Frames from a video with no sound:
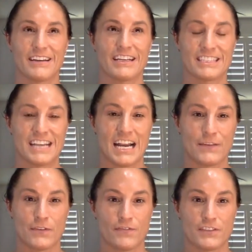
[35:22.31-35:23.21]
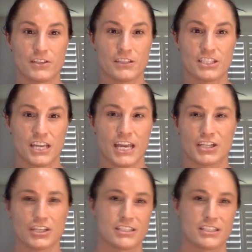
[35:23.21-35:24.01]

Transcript: it's not even physical education.